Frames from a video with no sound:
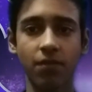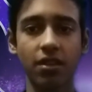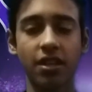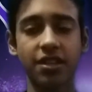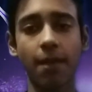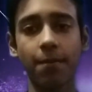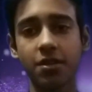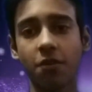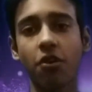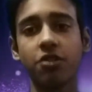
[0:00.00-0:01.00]
the
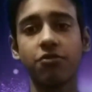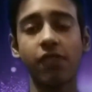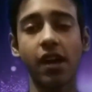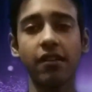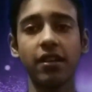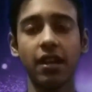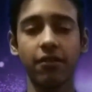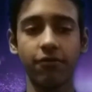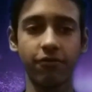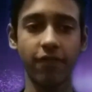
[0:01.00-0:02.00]
temperature was
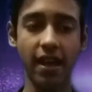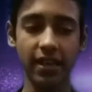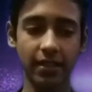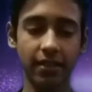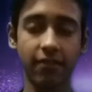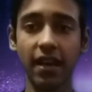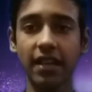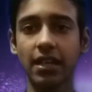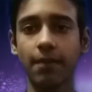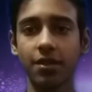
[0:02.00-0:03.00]
very great
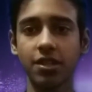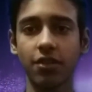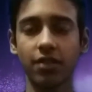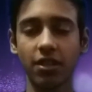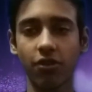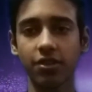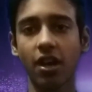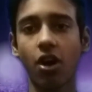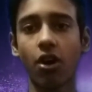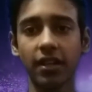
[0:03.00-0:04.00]
temperature. This was the
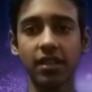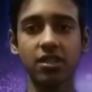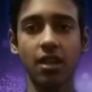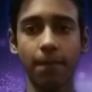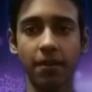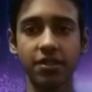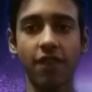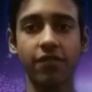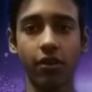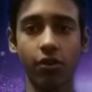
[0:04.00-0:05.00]
hottest temperature
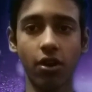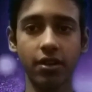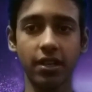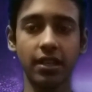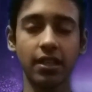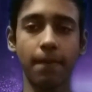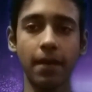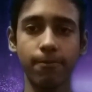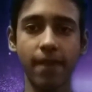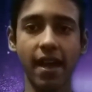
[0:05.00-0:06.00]
ever recorded in the
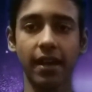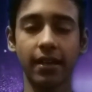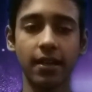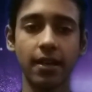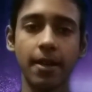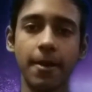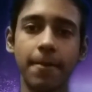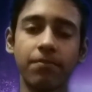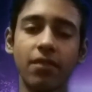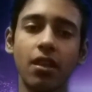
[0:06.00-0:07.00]
Big Bang.
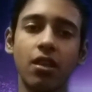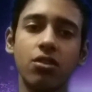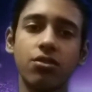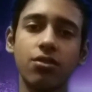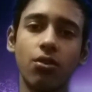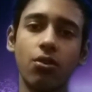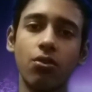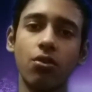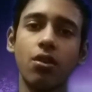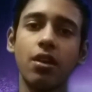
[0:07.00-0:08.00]
So
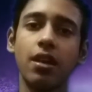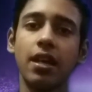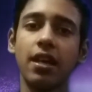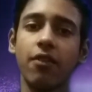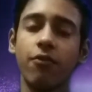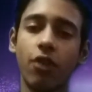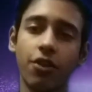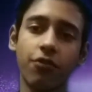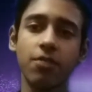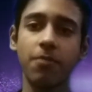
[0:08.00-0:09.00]
what
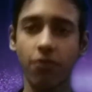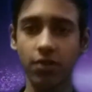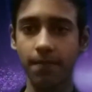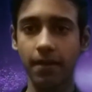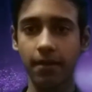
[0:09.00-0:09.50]
was before the Big